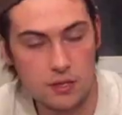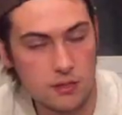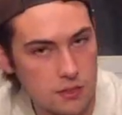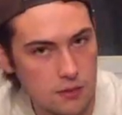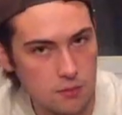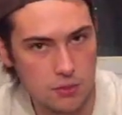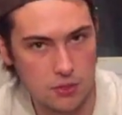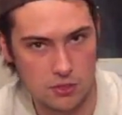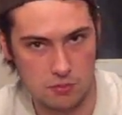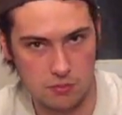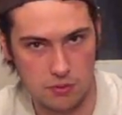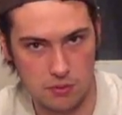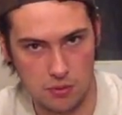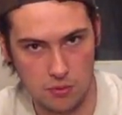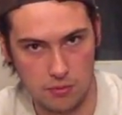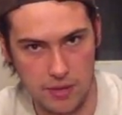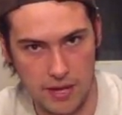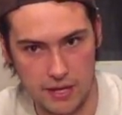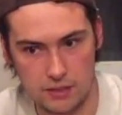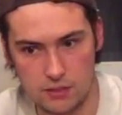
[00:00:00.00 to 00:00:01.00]
is to push
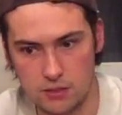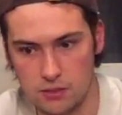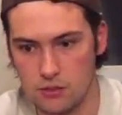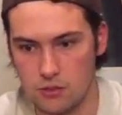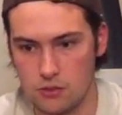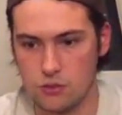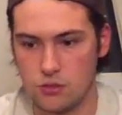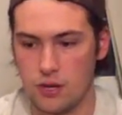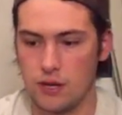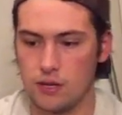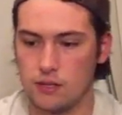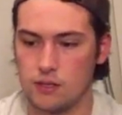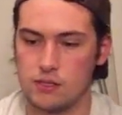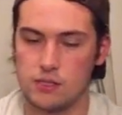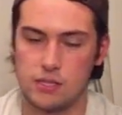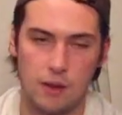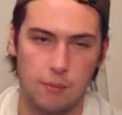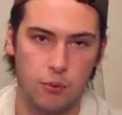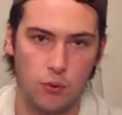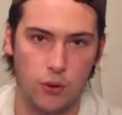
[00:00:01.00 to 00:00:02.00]
people back, so you're trying to
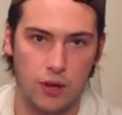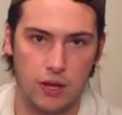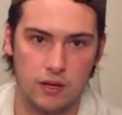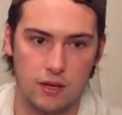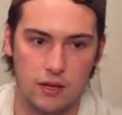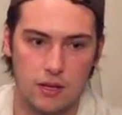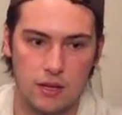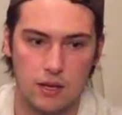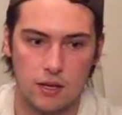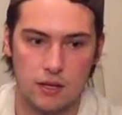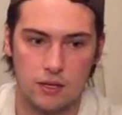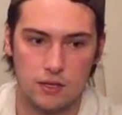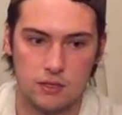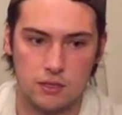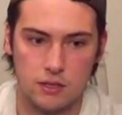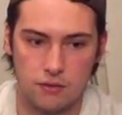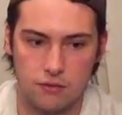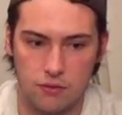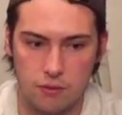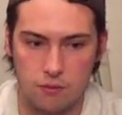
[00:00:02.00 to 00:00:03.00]
separate
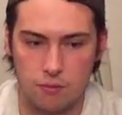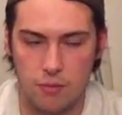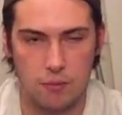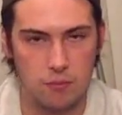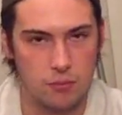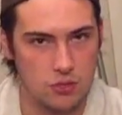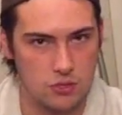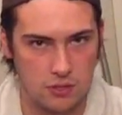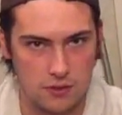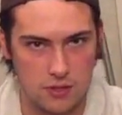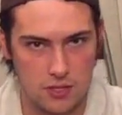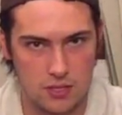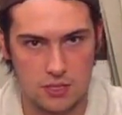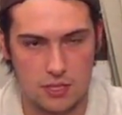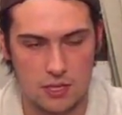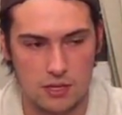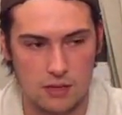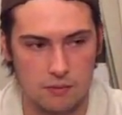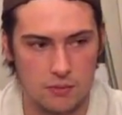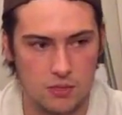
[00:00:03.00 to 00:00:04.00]
different members of the
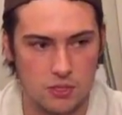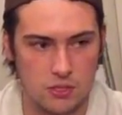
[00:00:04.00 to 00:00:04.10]
team.